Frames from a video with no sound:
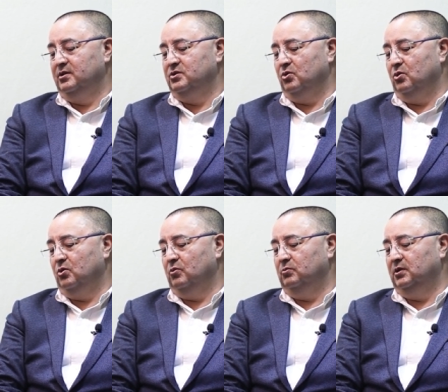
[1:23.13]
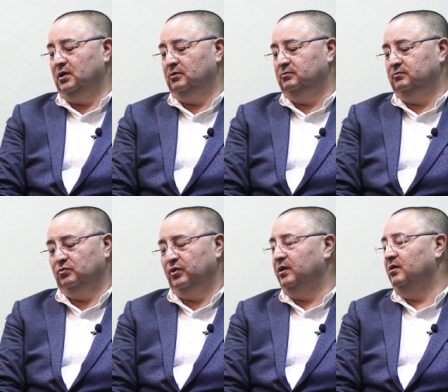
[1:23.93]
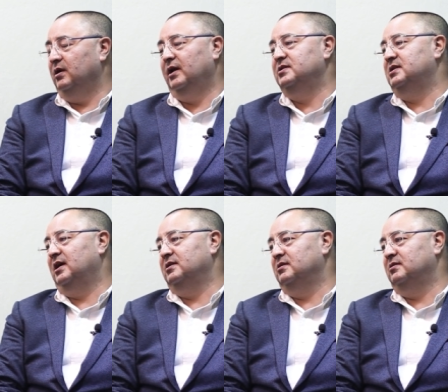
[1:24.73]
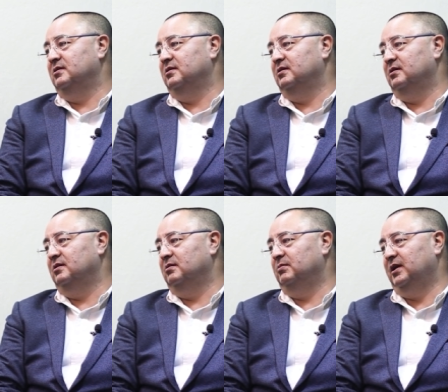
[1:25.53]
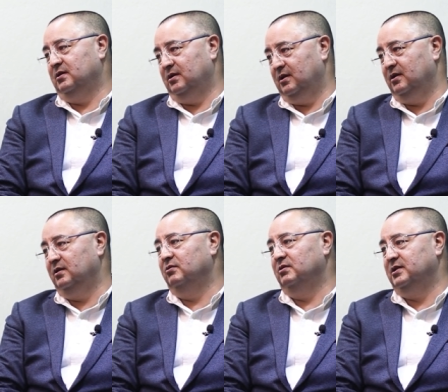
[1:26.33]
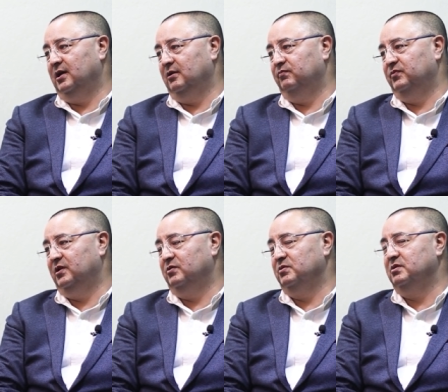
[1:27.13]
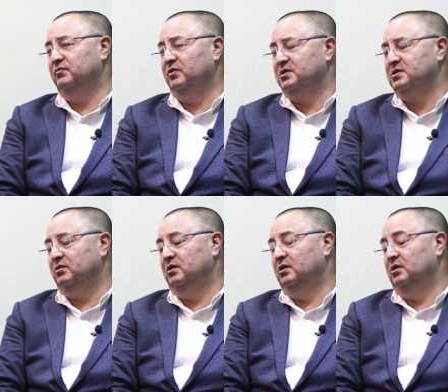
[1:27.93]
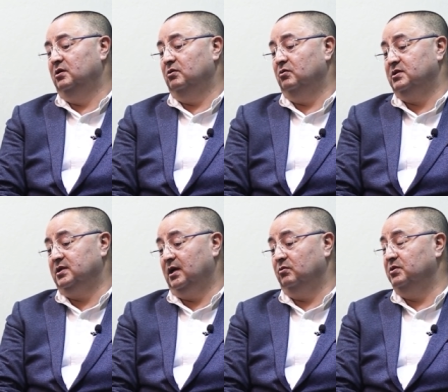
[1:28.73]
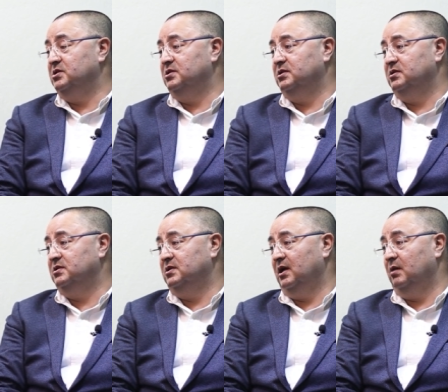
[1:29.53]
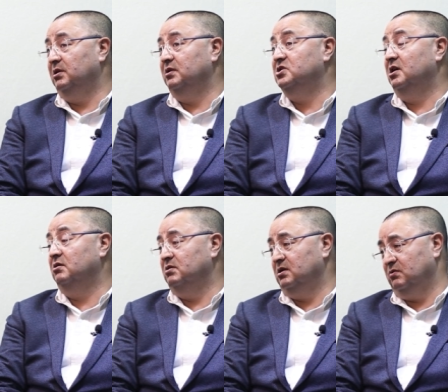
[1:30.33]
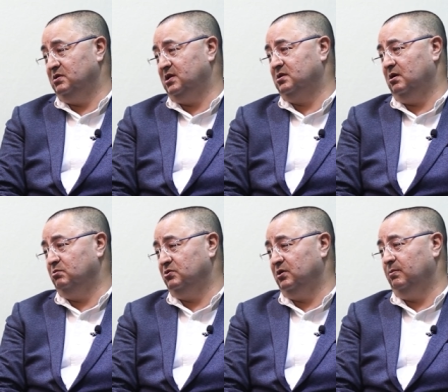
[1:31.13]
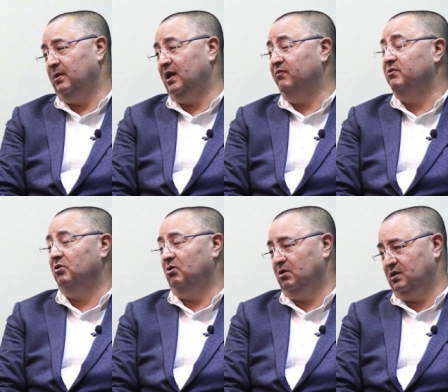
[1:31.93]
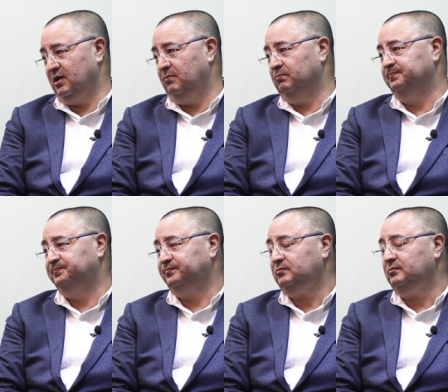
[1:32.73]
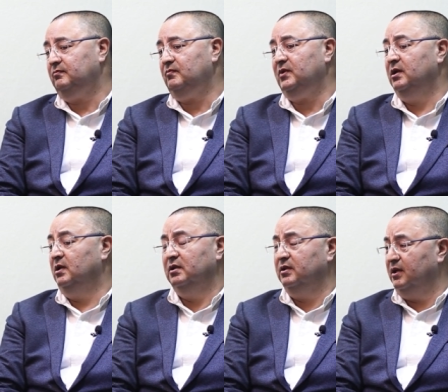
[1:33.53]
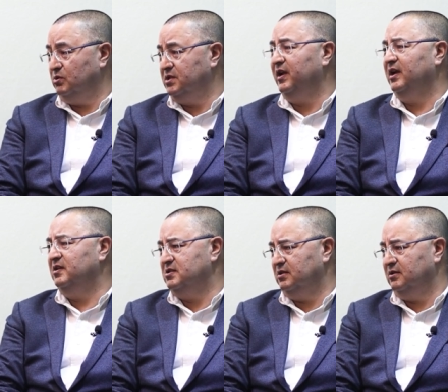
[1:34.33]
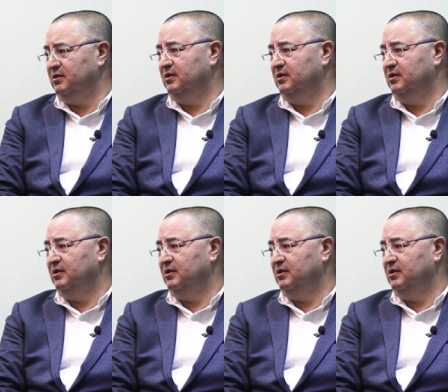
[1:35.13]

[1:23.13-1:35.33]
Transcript: So um, when I started uh, my career in the hotel, that was the first hotel which, I mean the chain hotel which has come to Nepal after a long time. That was our addition.